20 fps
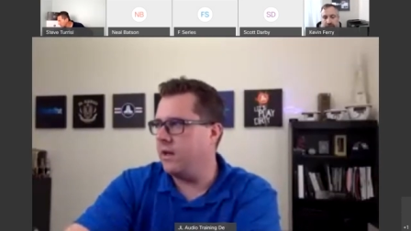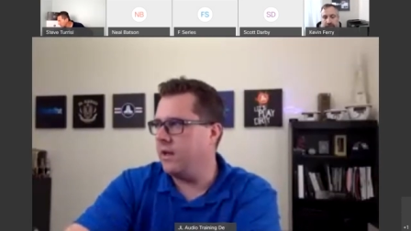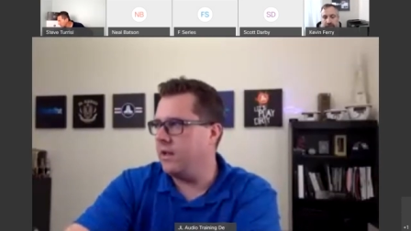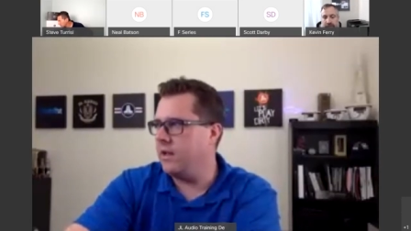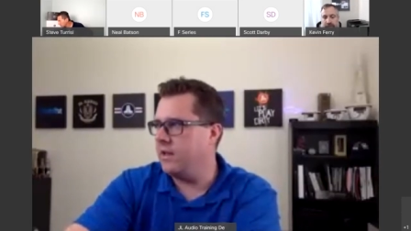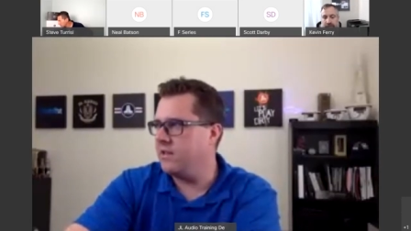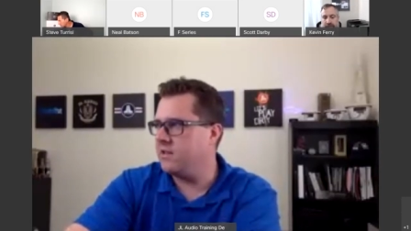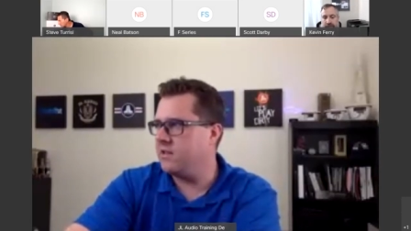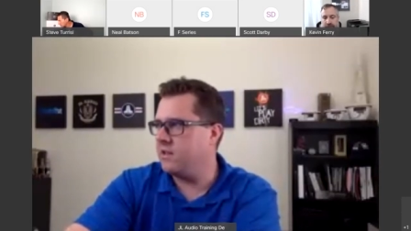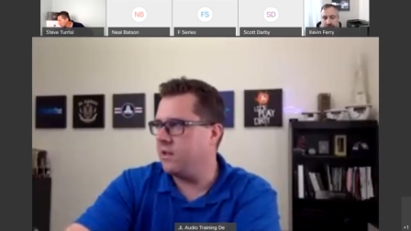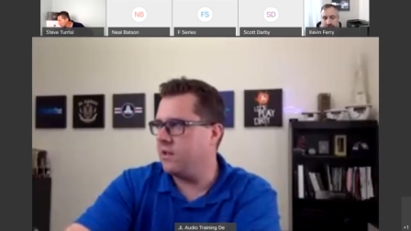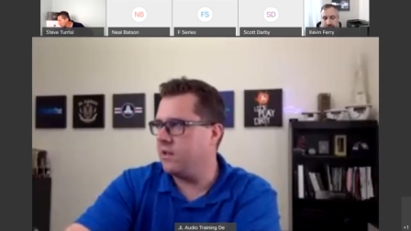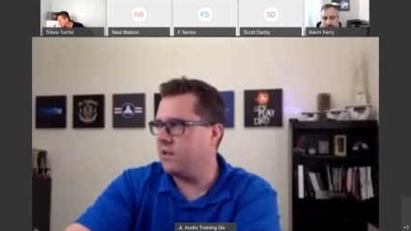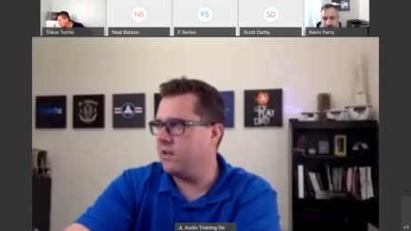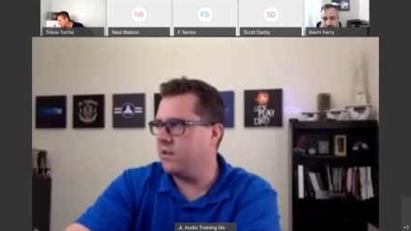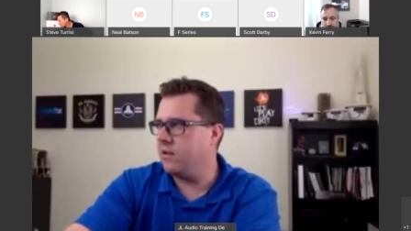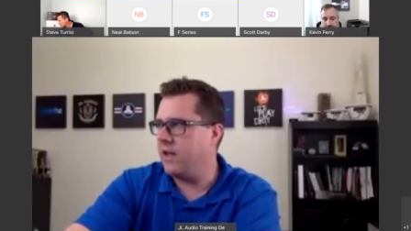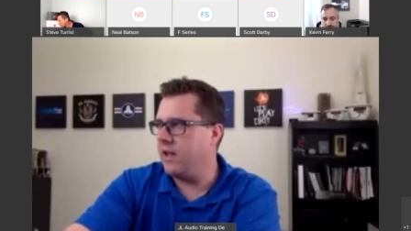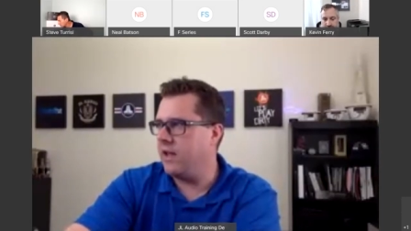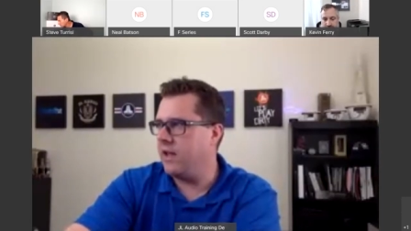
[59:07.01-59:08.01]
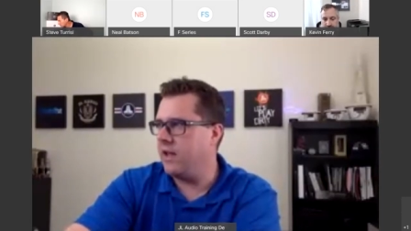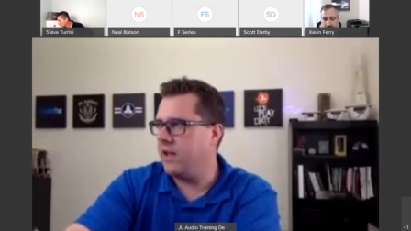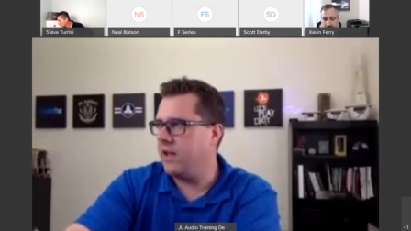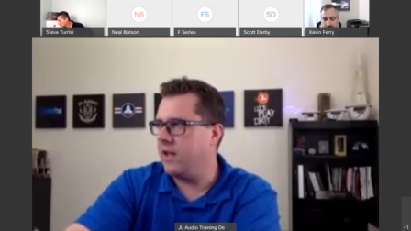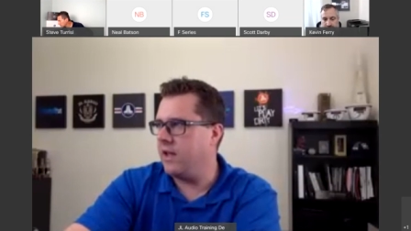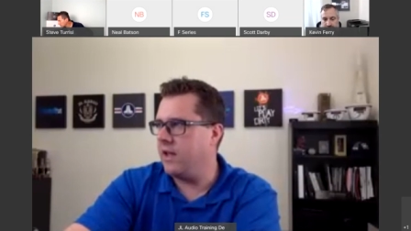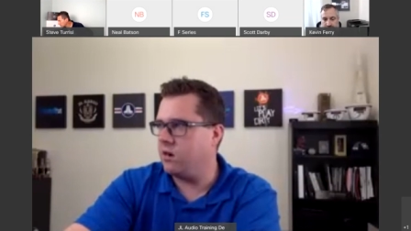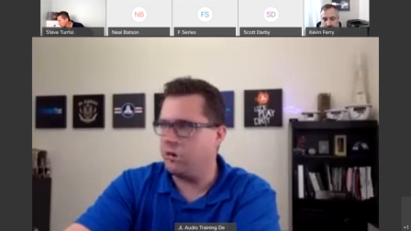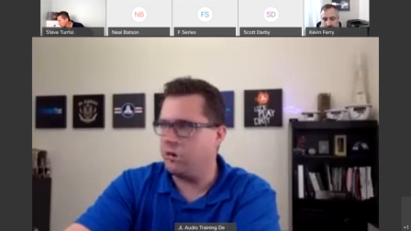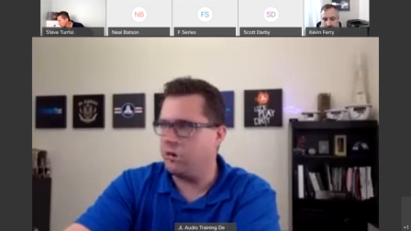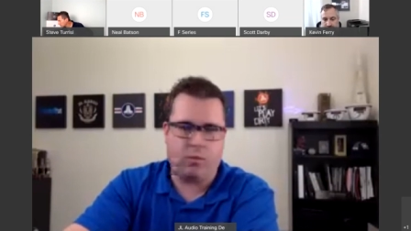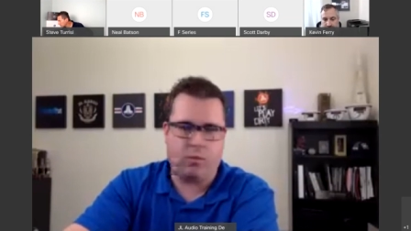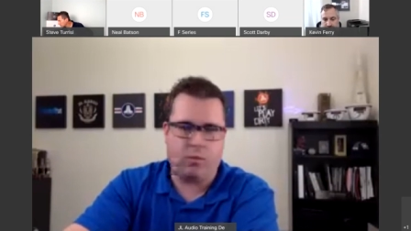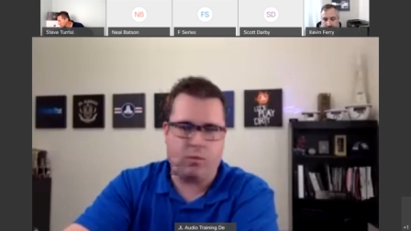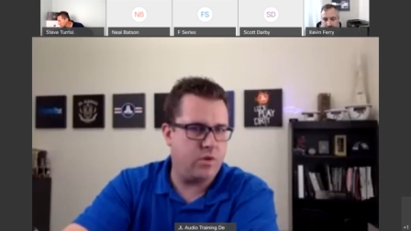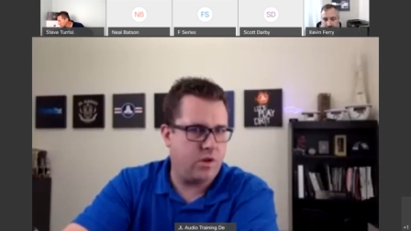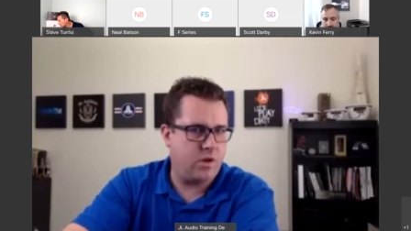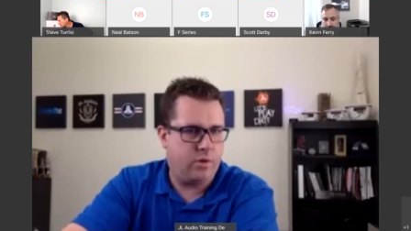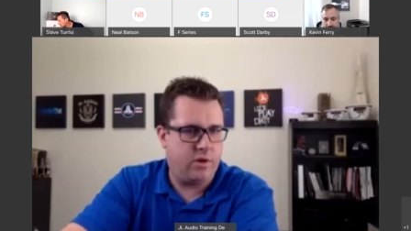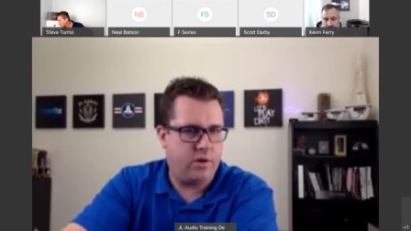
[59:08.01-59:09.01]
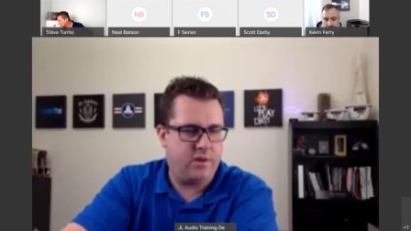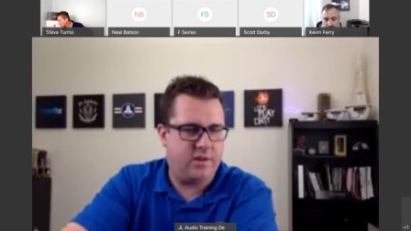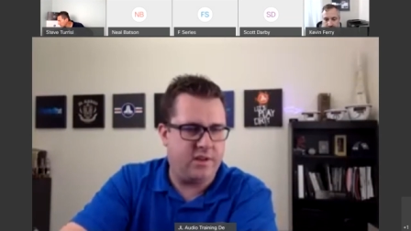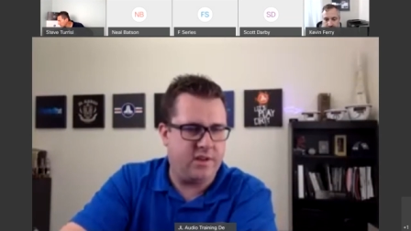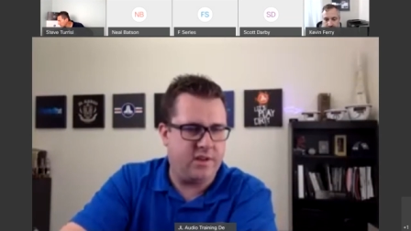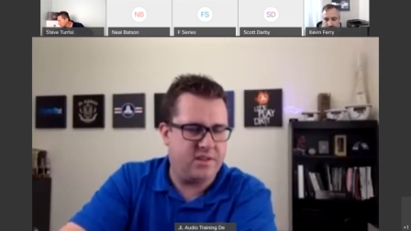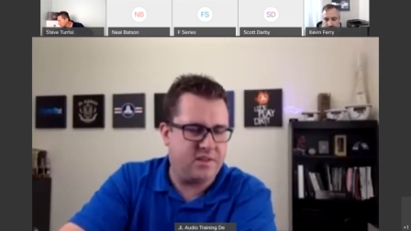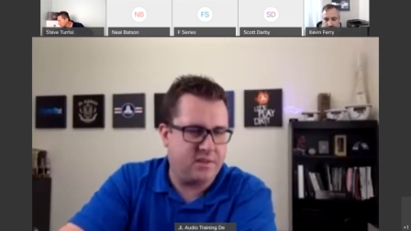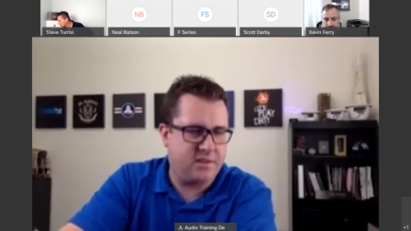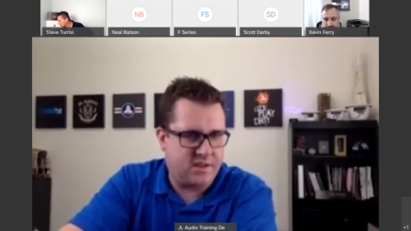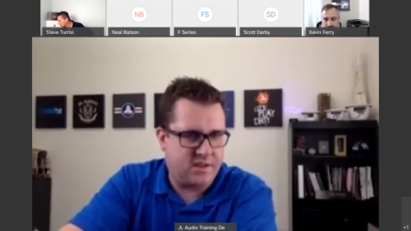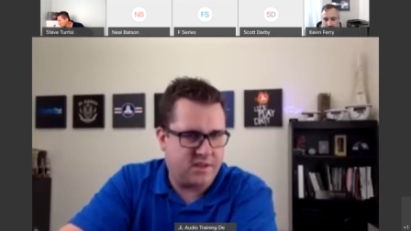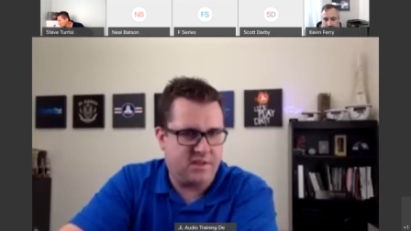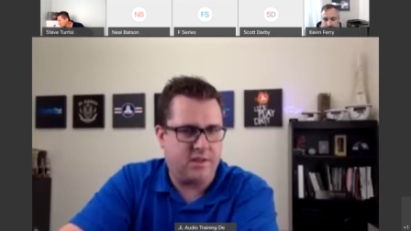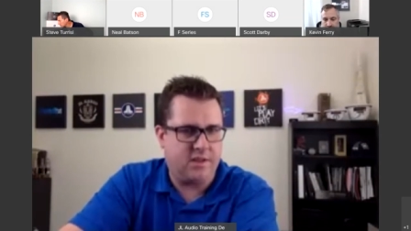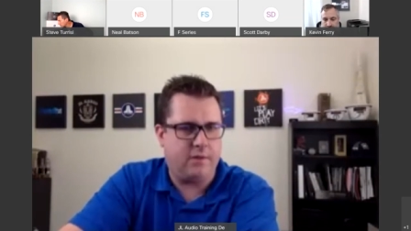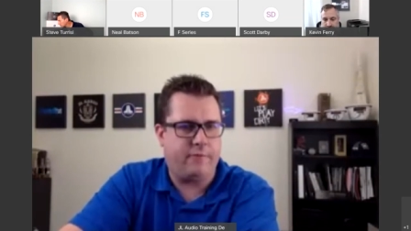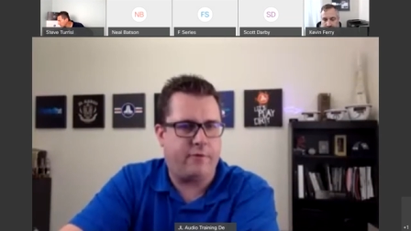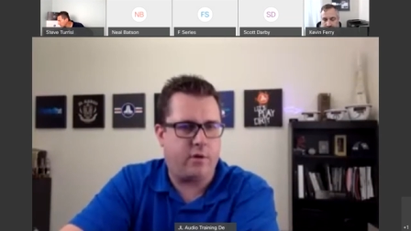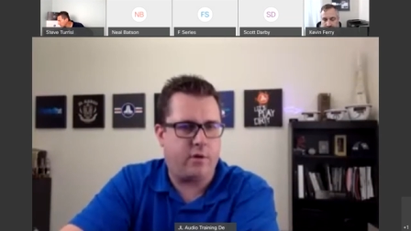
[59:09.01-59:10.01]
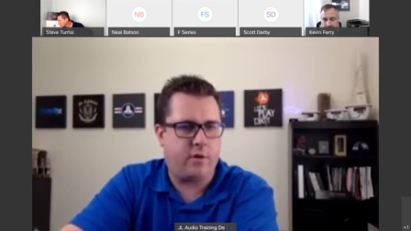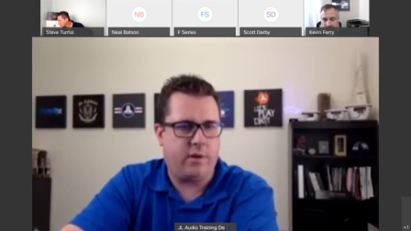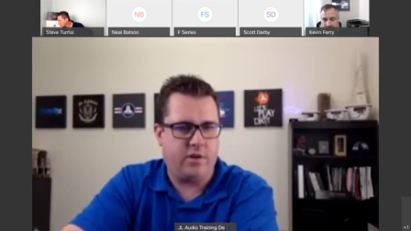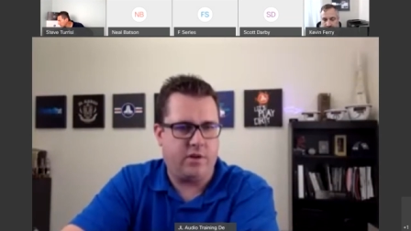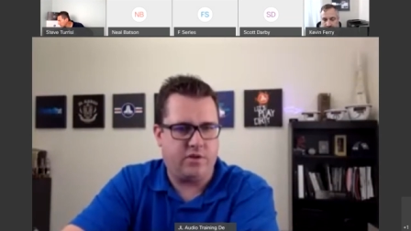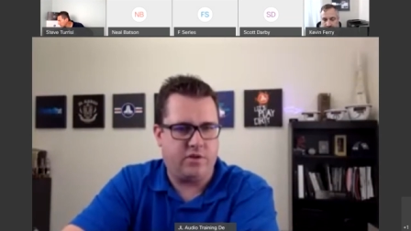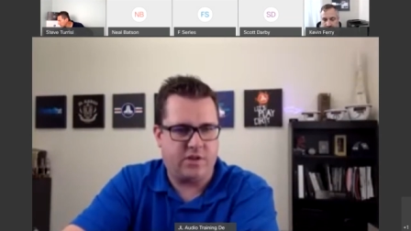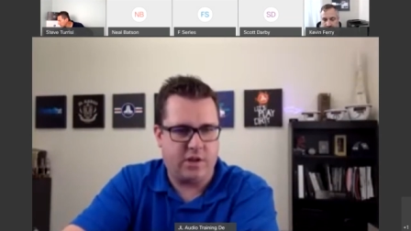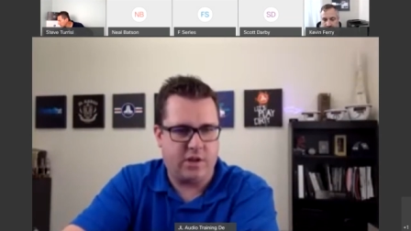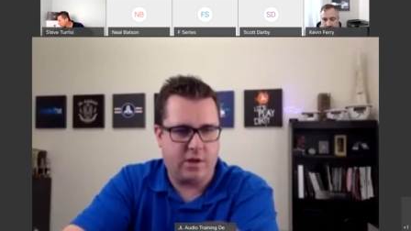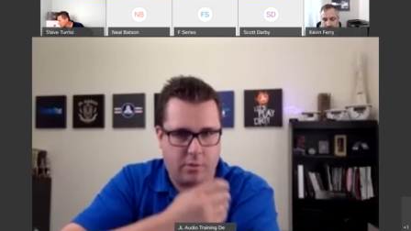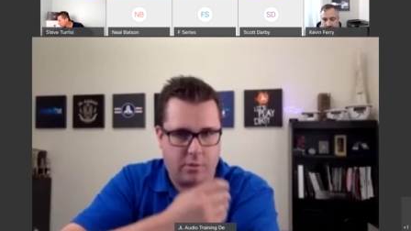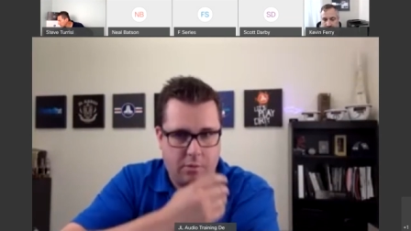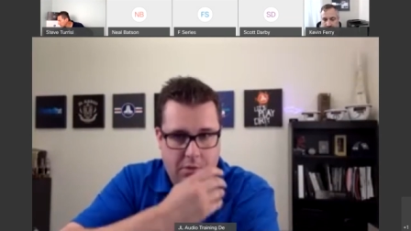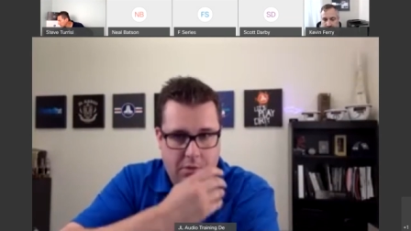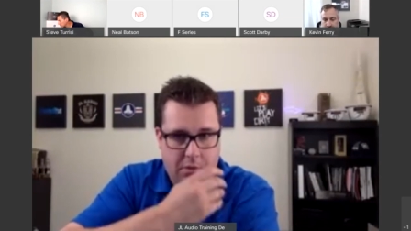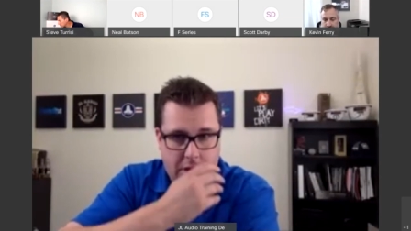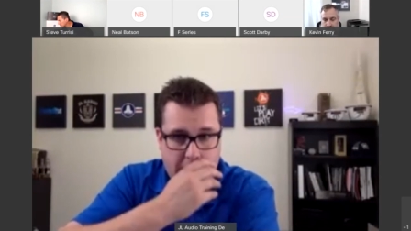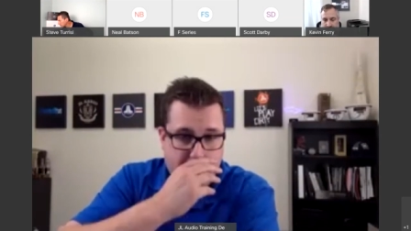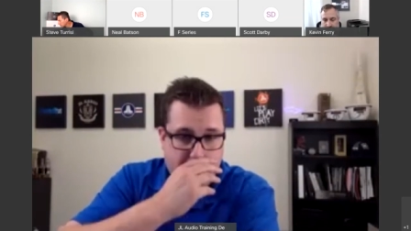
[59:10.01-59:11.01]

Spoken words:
is the delay auto when you put distances in for each zone?